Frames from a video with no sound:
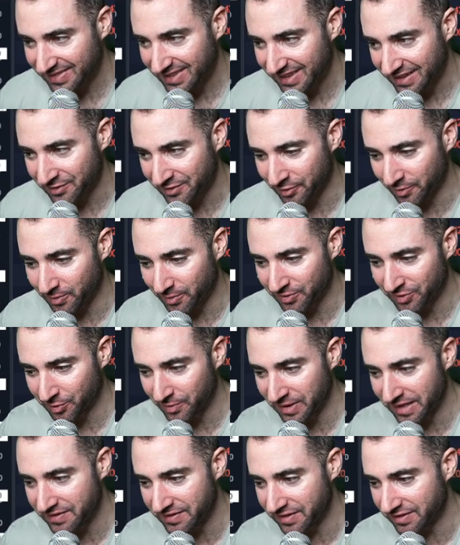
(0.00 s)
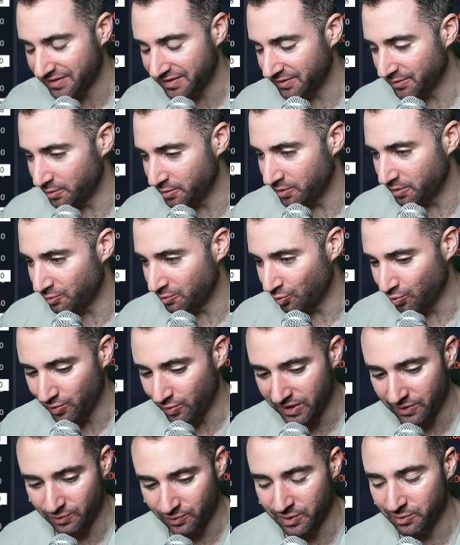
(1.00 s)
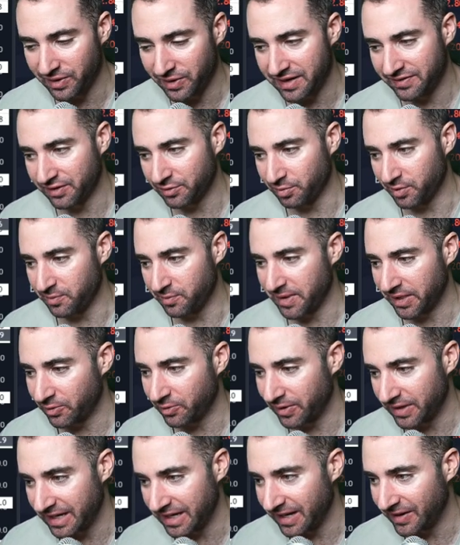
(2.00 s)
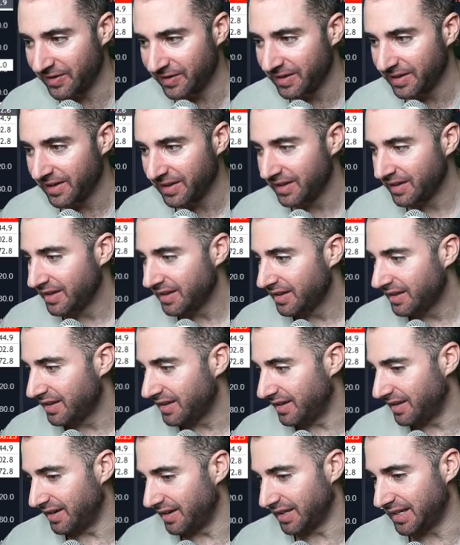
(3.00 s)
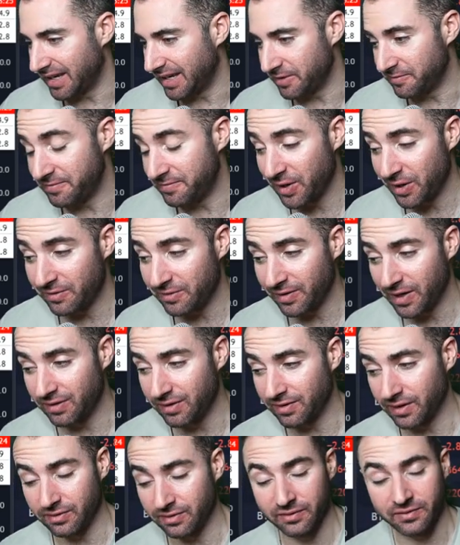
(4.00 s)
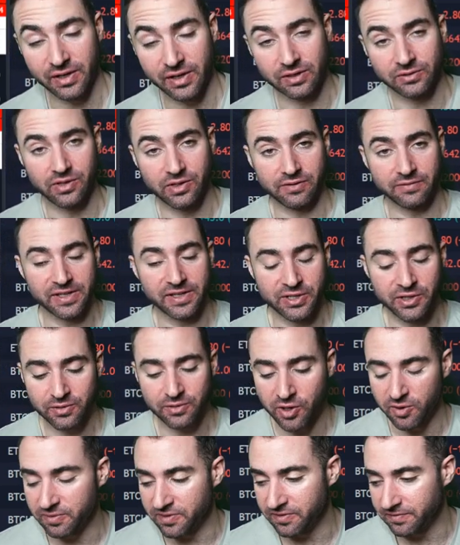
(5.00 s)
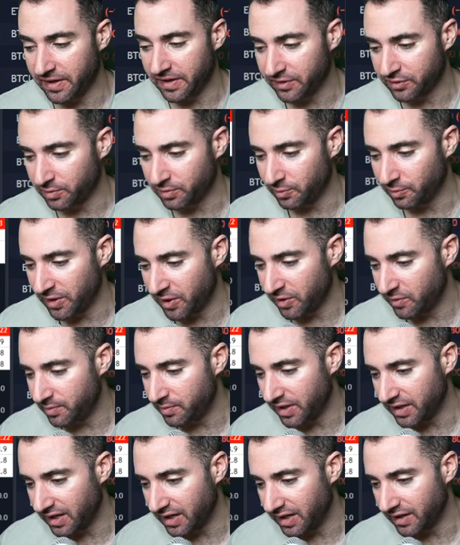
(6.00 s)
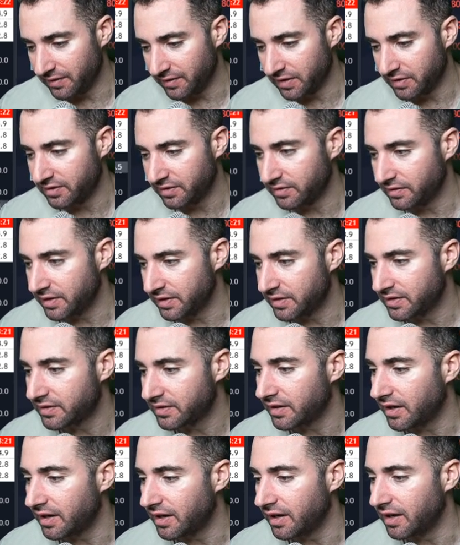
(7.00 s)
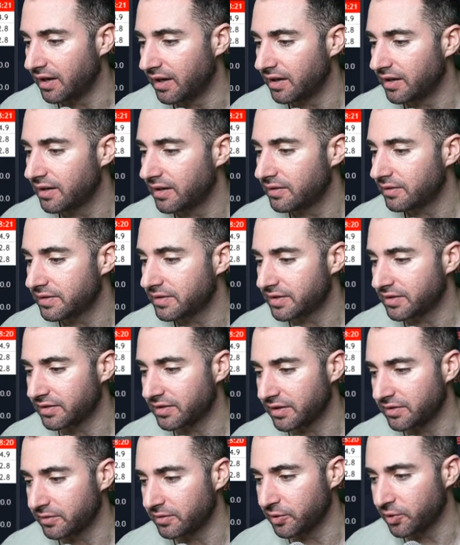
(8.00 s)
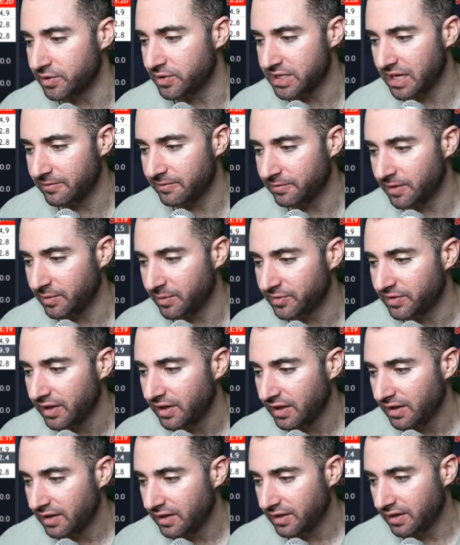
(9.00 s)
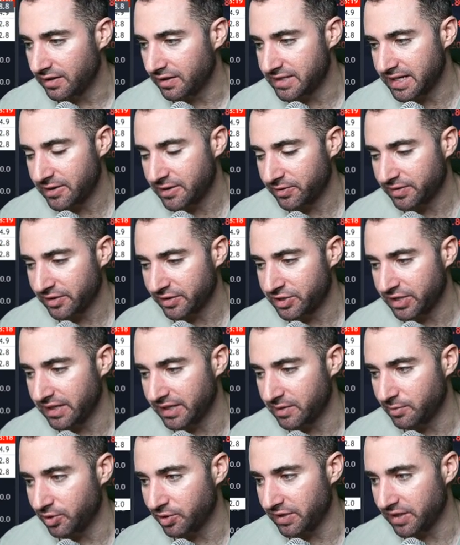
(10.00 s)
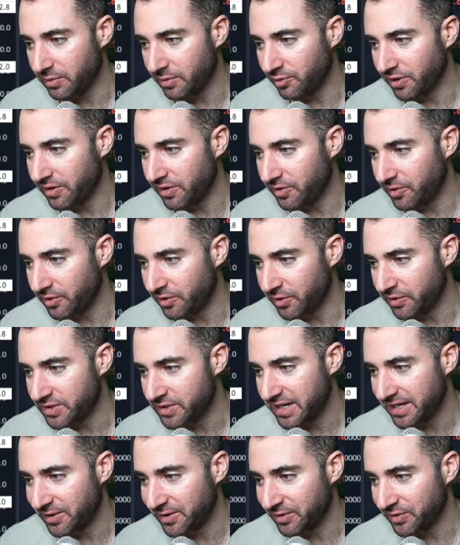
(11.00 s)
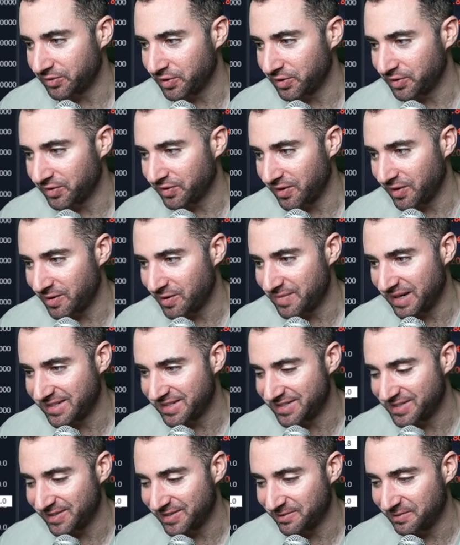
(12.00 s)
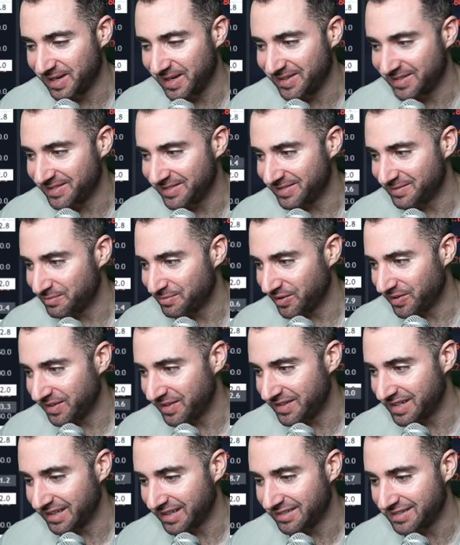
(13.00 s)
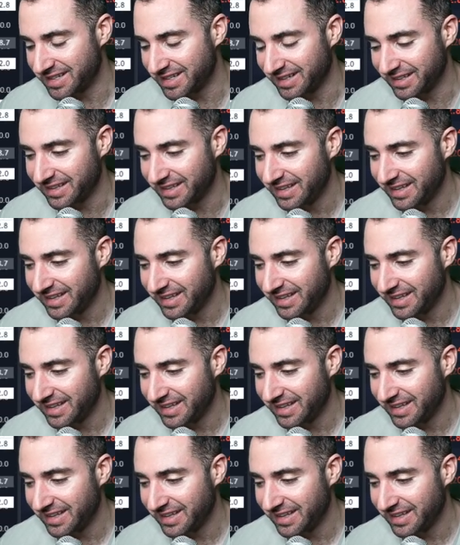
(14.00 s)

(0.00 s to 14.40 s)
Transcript: So we'll end this, we will end this with Bitcoin now. Again, a very, very, very, very, very long video. I hope you found this one well, but let's discuss the lower time frames. 10 hours actually getting it pretty damn well, although 10-hour Stokes are about to turn around on probably on the next tick.